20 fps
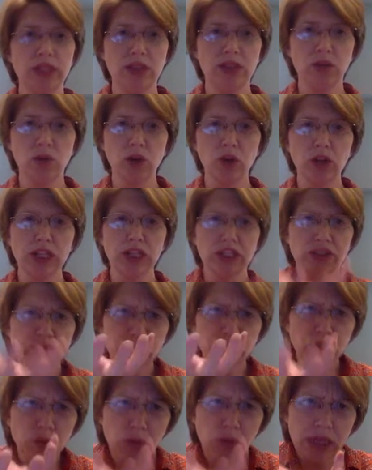the word is
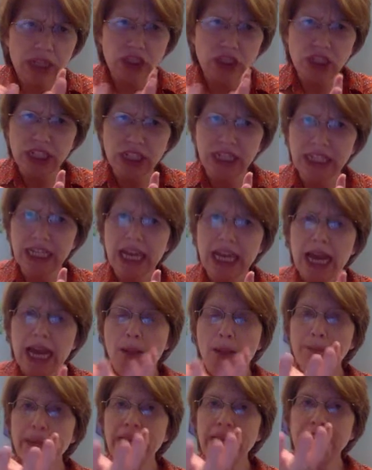fruition,
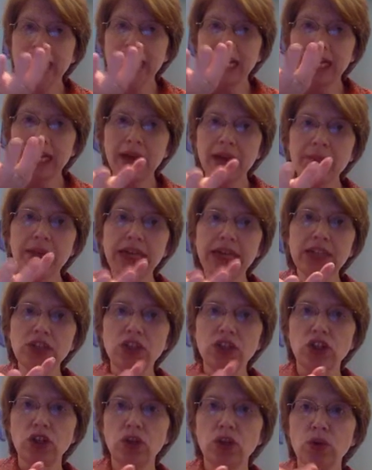meaning coming
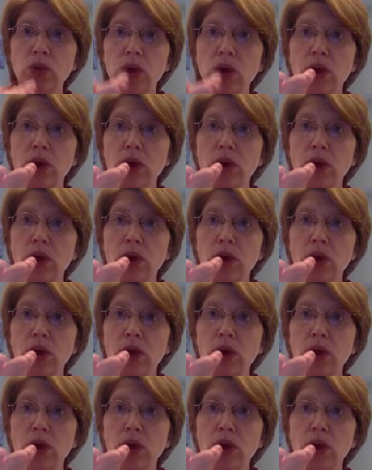to